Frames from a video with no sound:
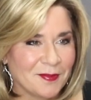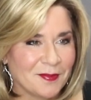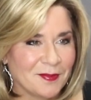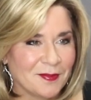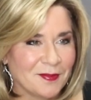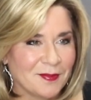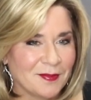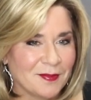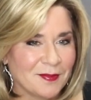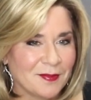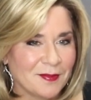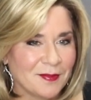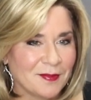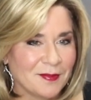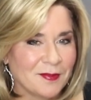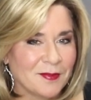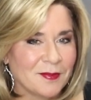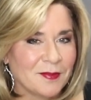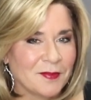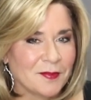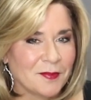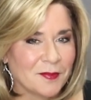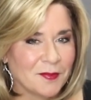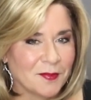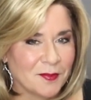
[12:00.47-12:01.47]

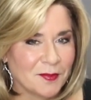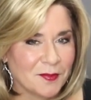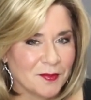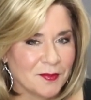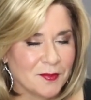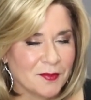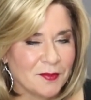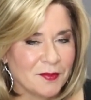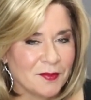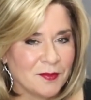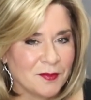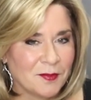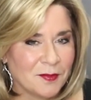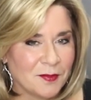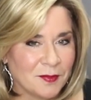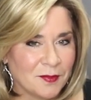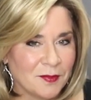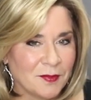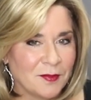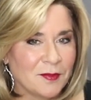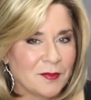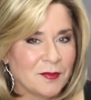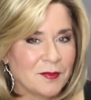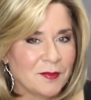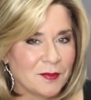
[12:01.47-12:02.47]

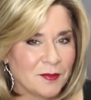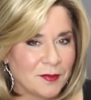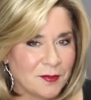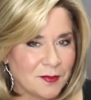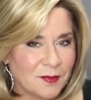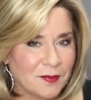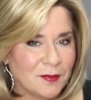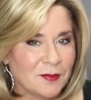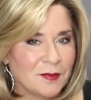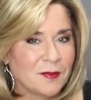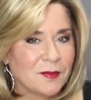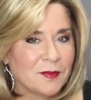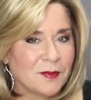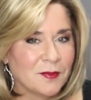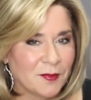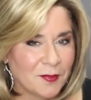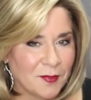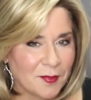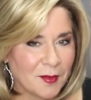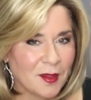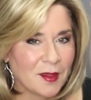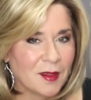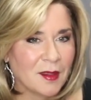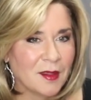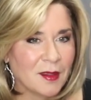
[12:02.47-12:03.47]

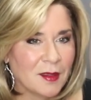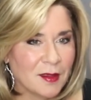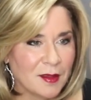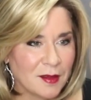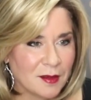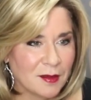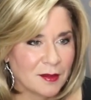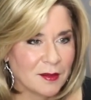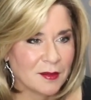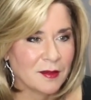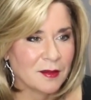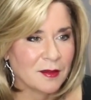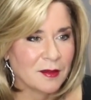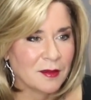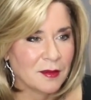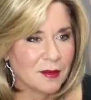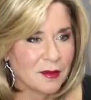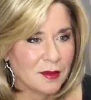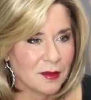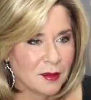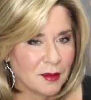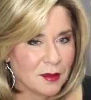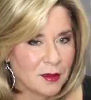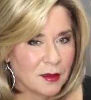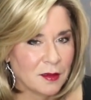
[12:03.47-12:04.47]

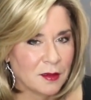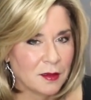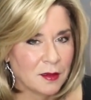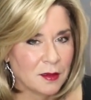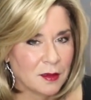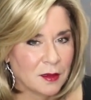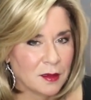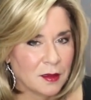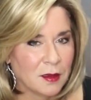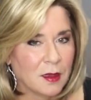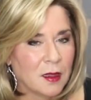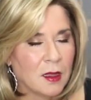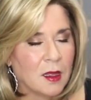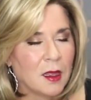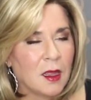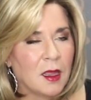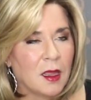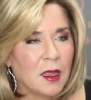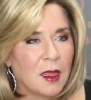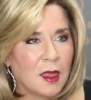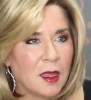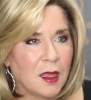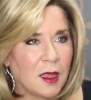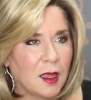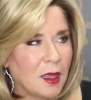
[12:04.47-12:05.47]

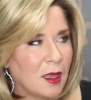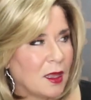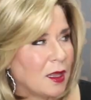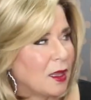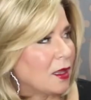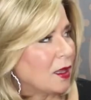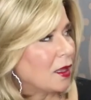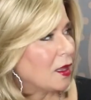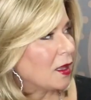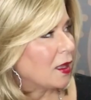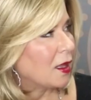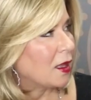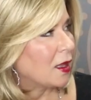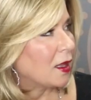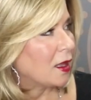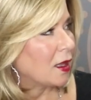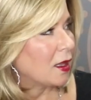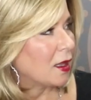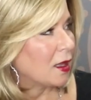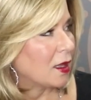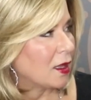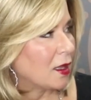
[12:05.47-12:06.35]
No words are spoken by the person on screen.